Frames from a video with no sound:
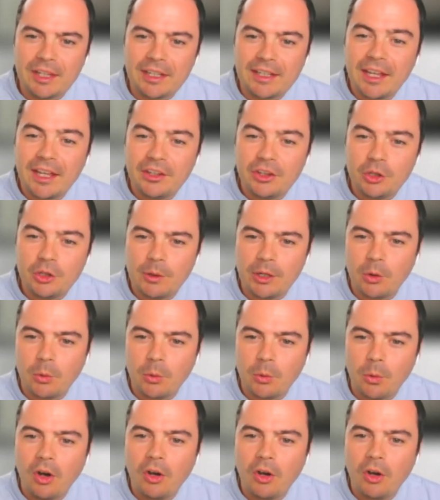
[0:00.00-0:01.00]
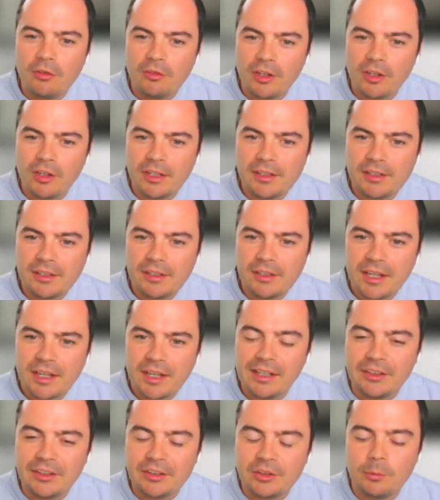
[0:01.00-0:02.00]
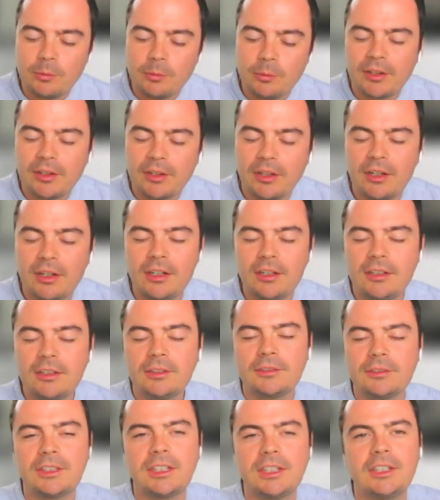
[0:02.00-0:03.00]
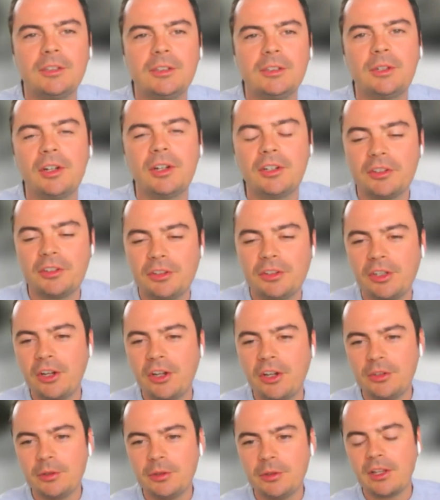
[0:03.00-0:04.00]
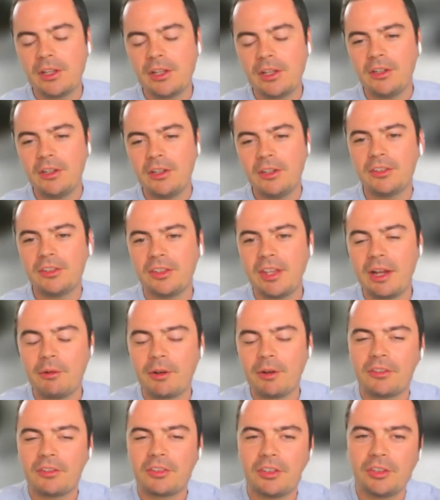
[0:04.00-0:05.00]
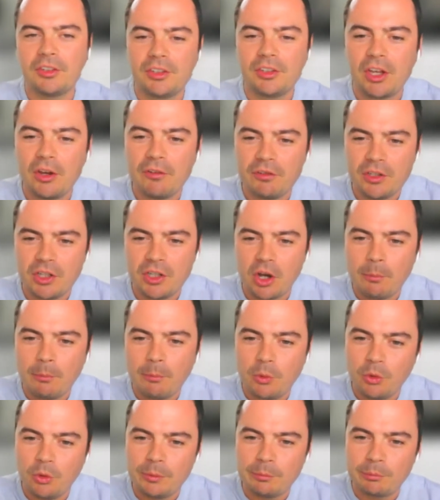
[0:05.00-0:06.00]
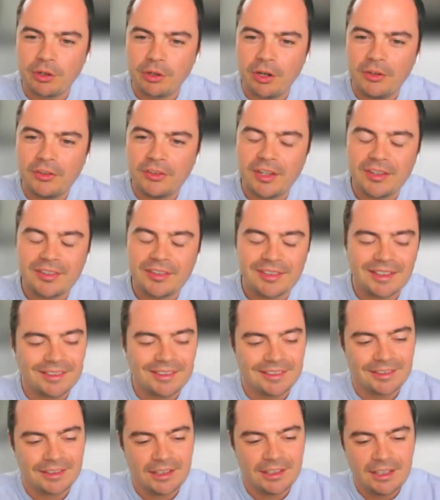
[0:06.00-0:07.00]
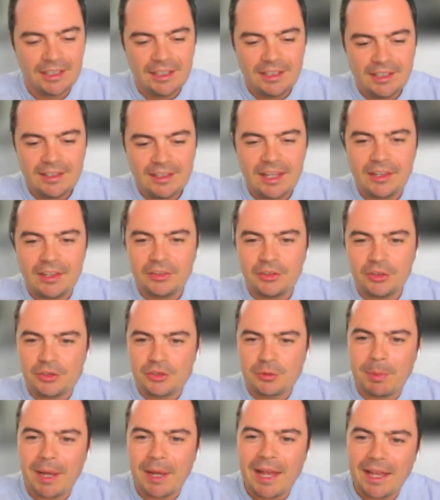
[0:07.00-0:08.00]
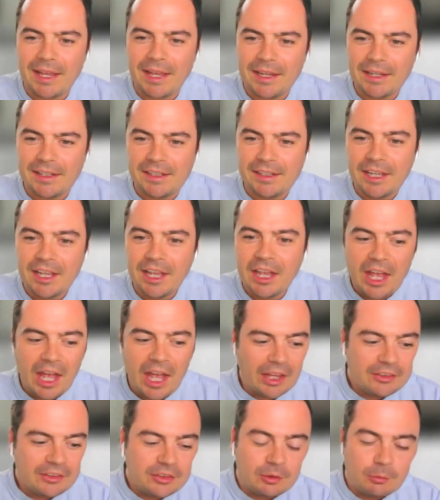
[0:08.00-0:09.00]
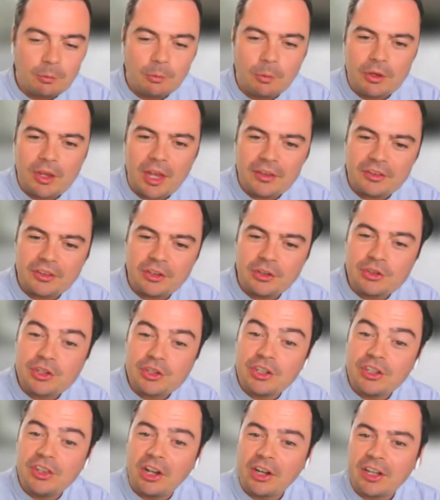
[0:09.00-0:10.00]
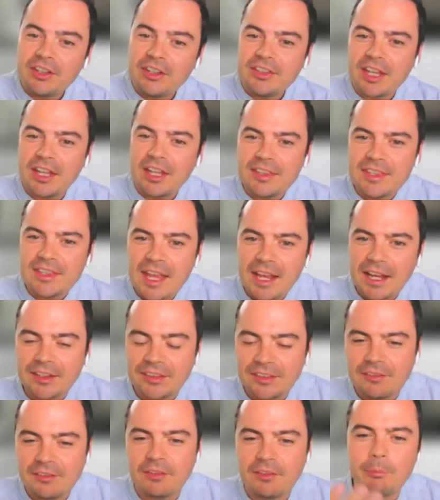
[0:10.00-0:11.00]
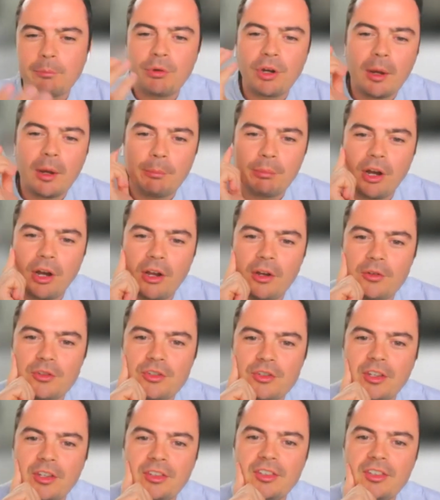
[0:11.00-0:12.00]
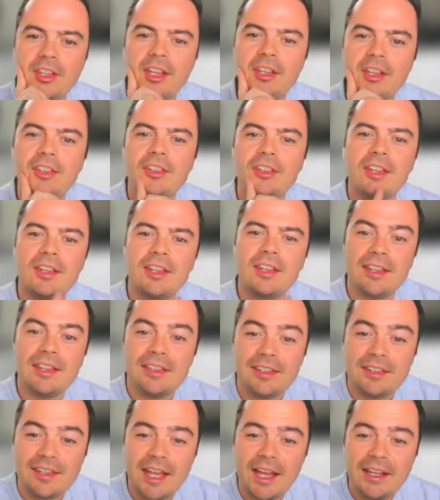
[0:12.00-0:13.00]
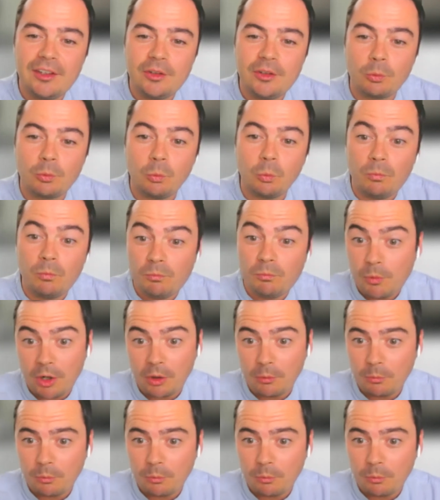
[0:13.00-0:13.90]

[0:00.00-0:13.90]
they get a new inquiry, and it's almost like, oh no, I've got new clients, now we have to go through the onboarding process, and that's such a pain, and that's such a negative approach. And in today's